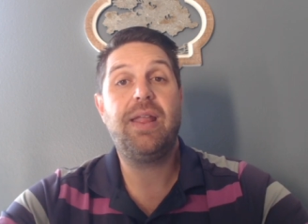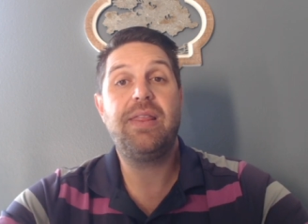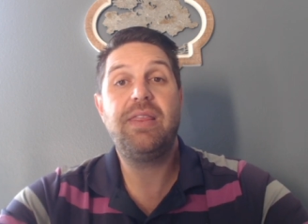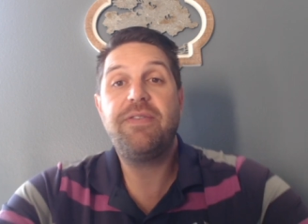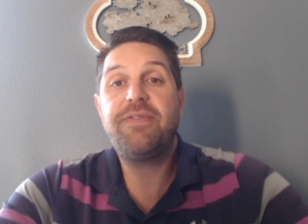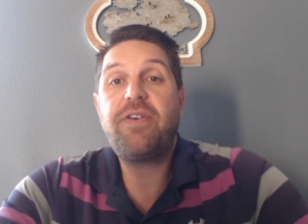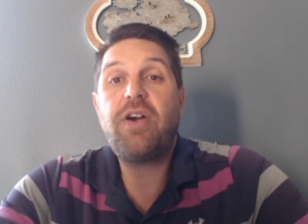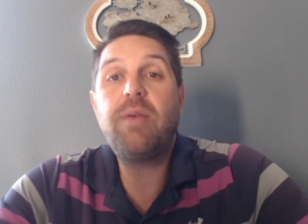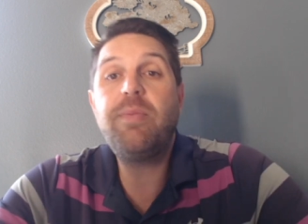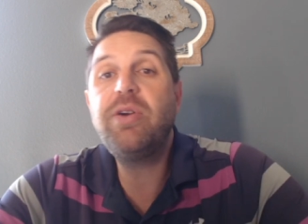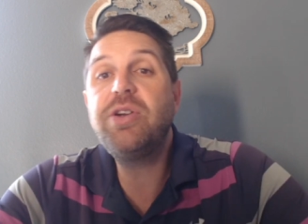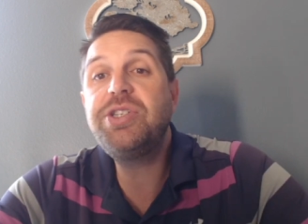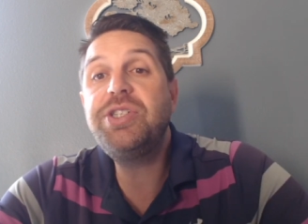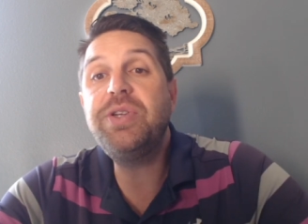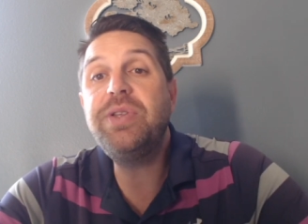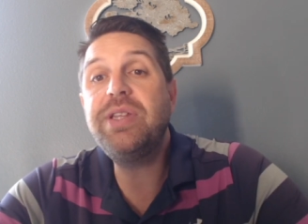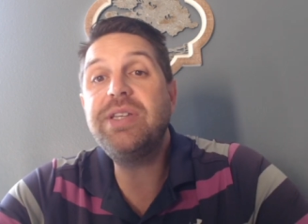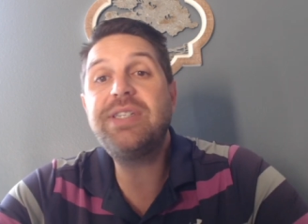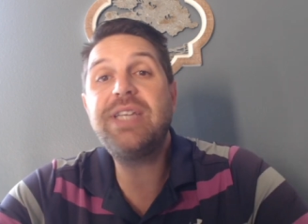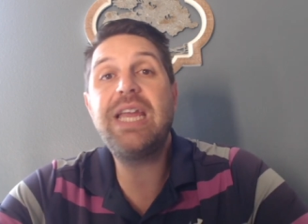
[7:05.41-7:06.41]
Farmers
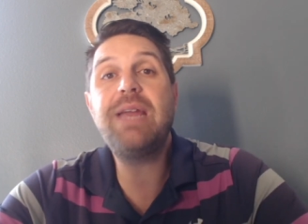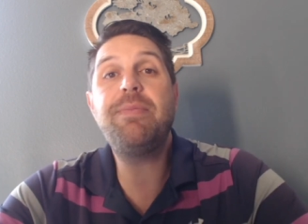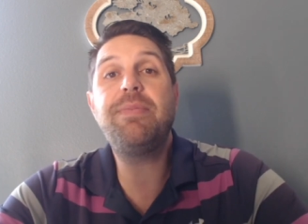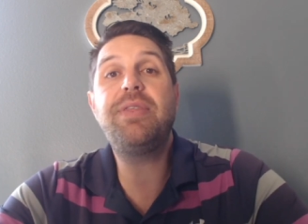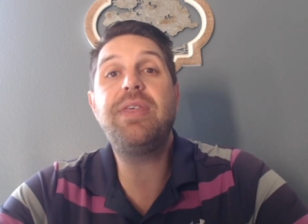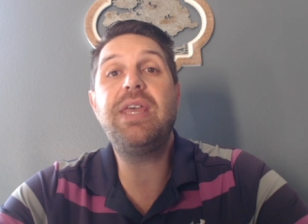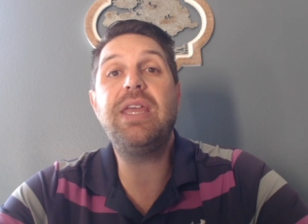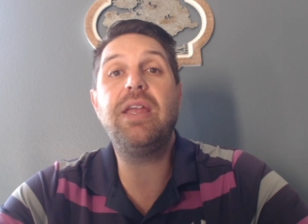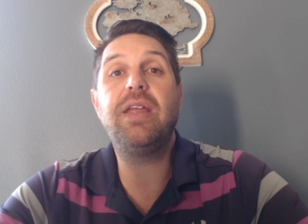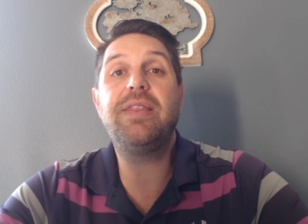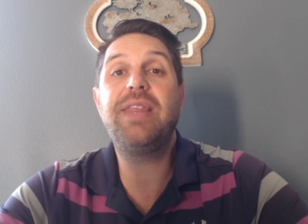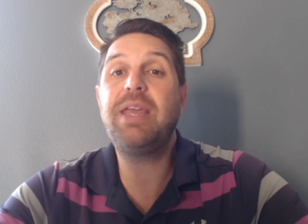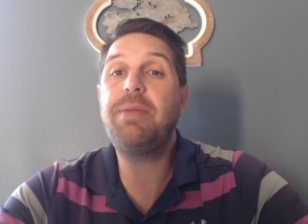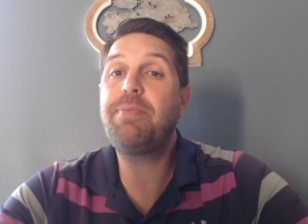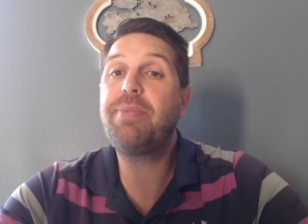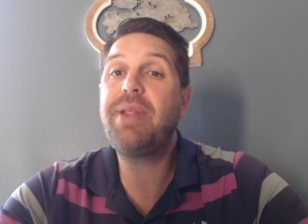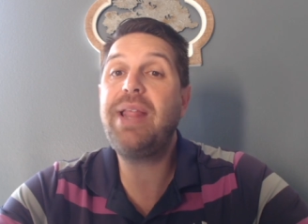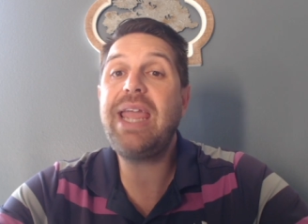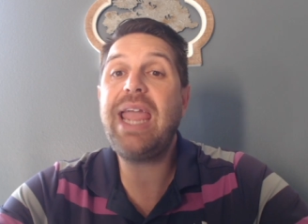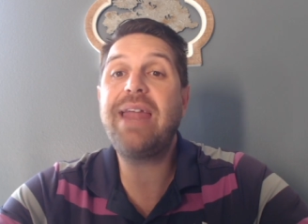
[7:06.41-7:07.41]
do the same thing. They
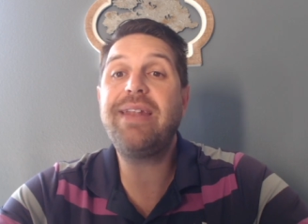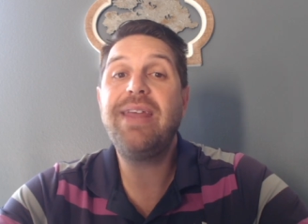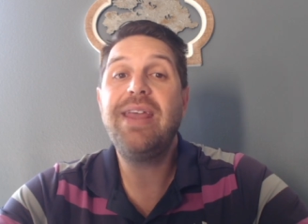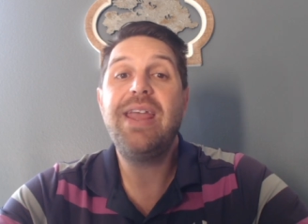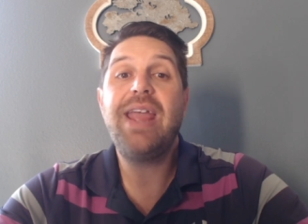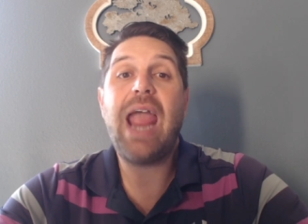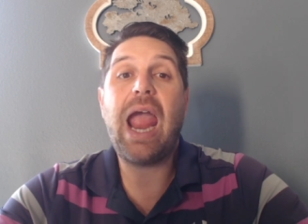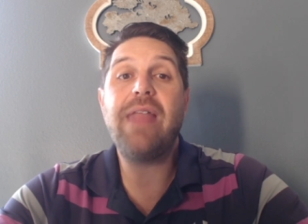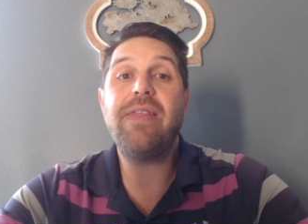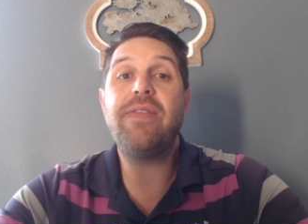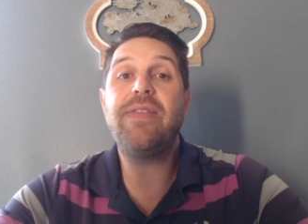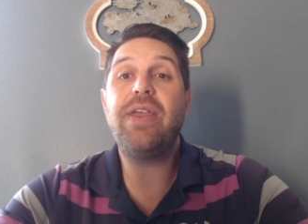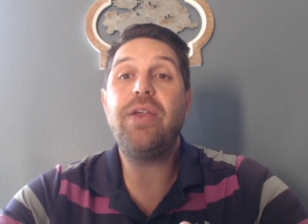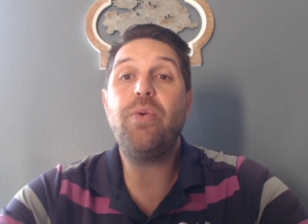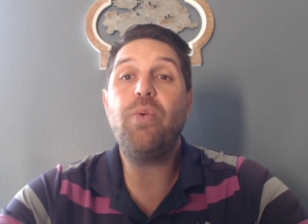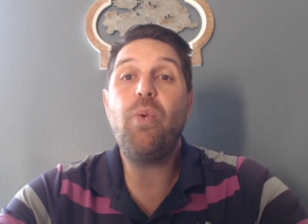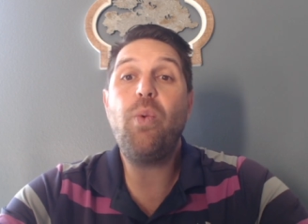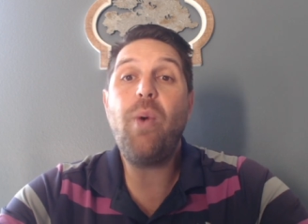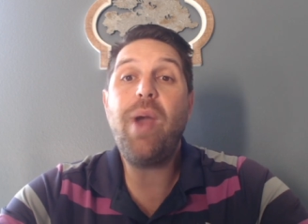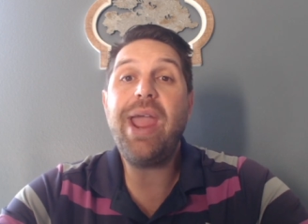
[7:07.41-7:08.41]
plant and then they
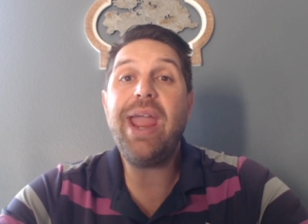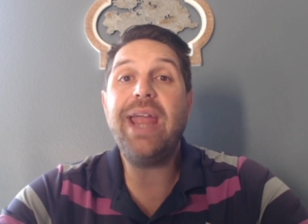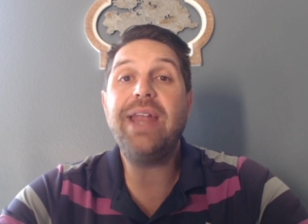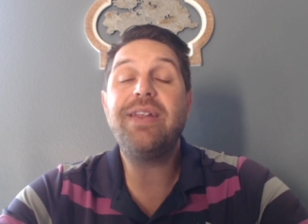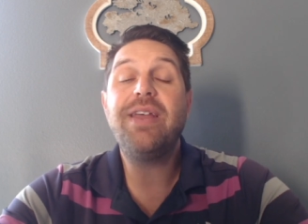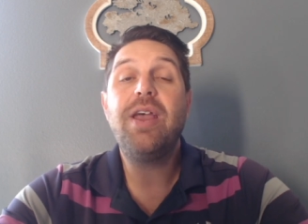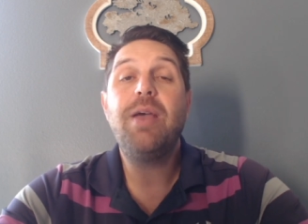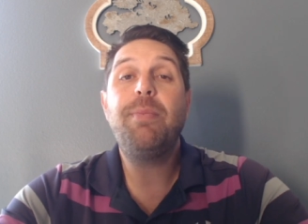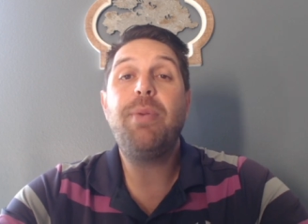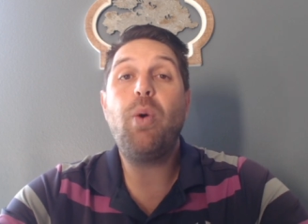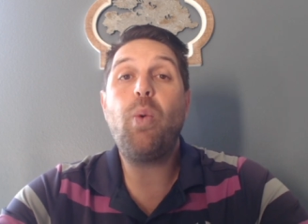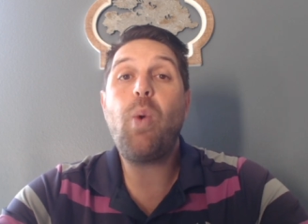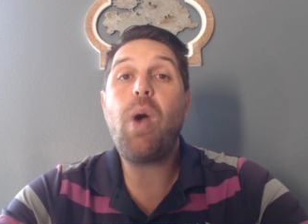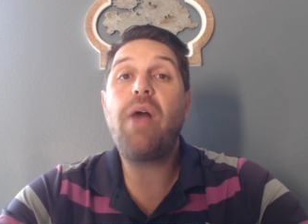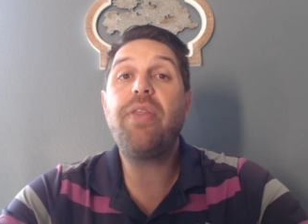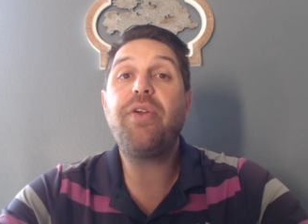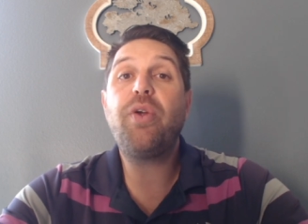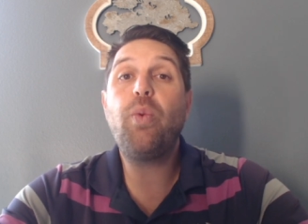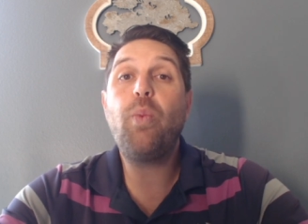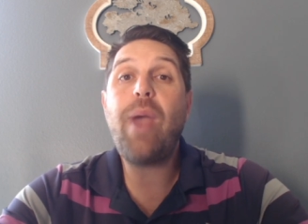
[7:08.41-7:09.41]
wait, but
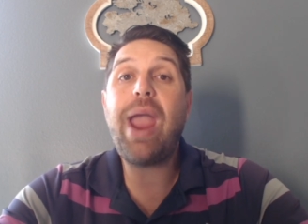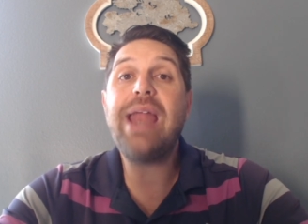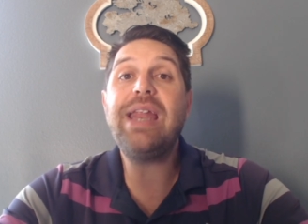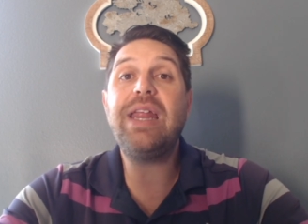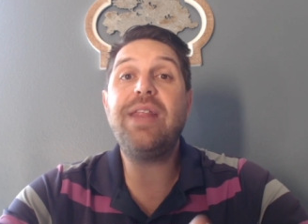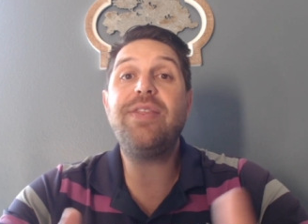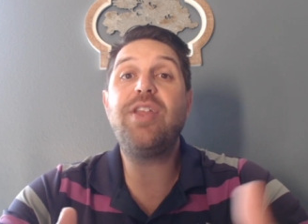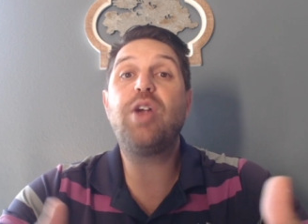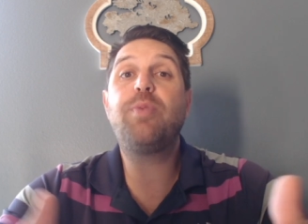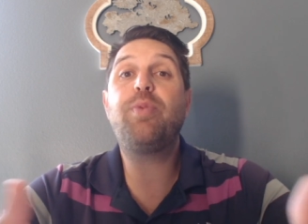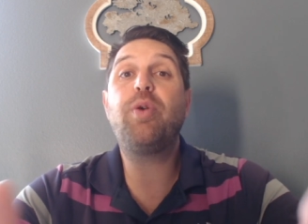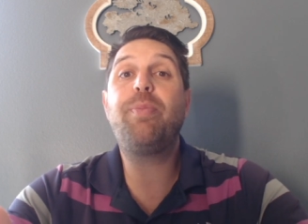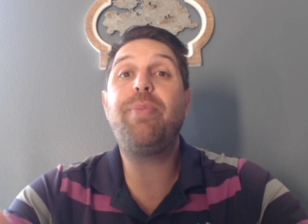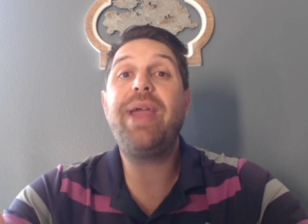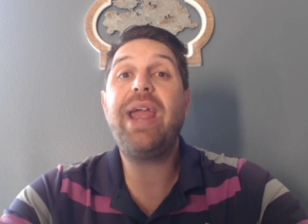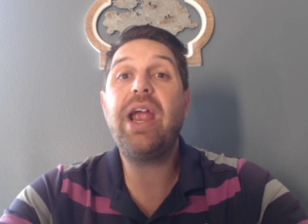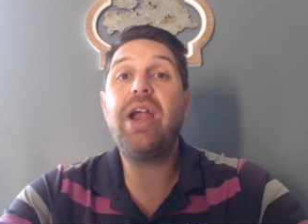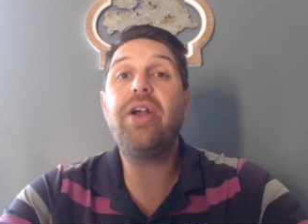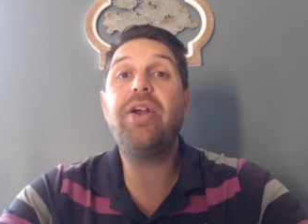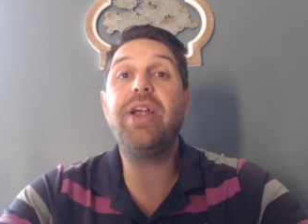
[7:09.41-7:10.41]
while they're waiting, they're
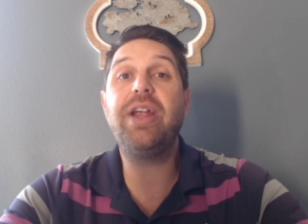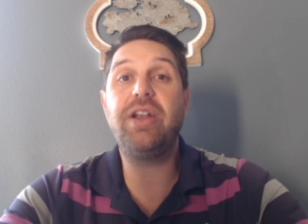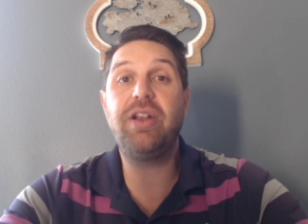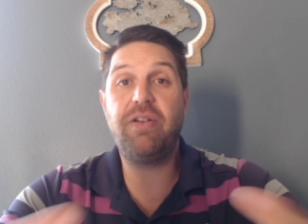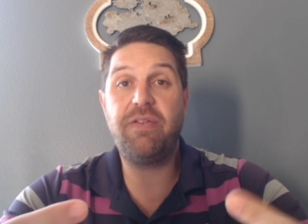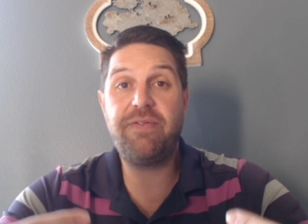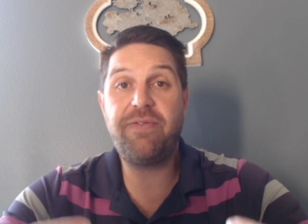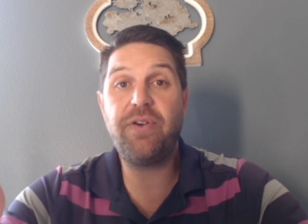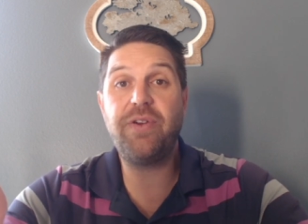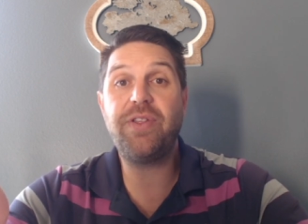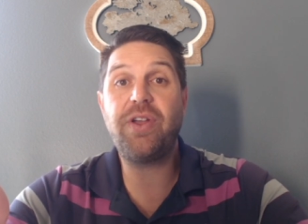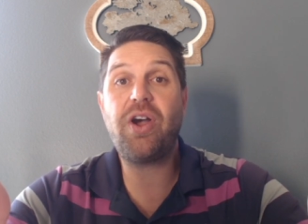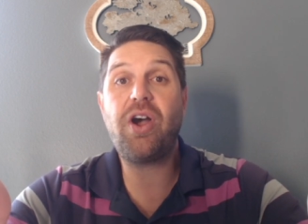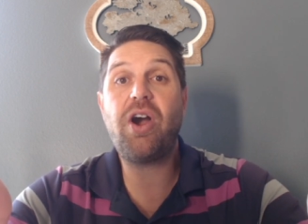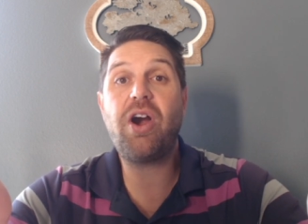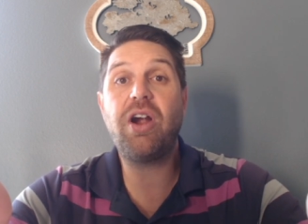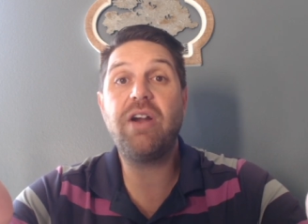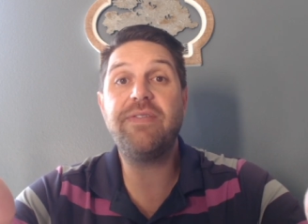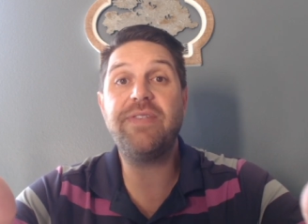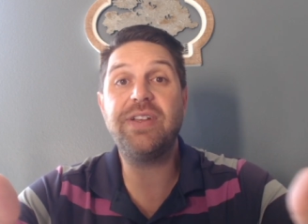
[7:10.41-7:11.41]
preparing for the
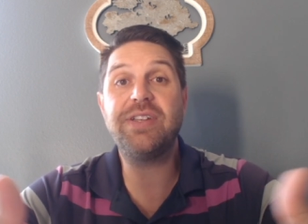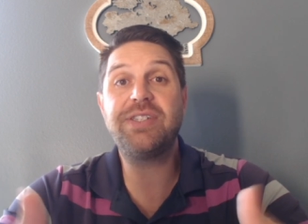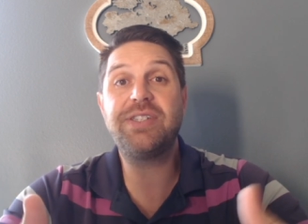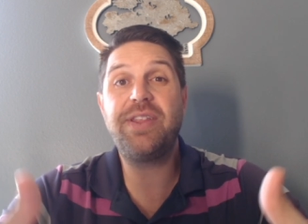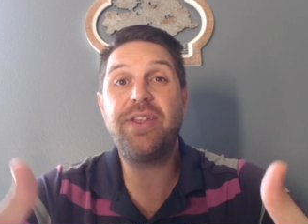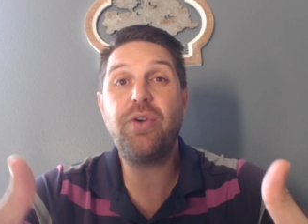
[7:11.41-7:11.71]
harvest.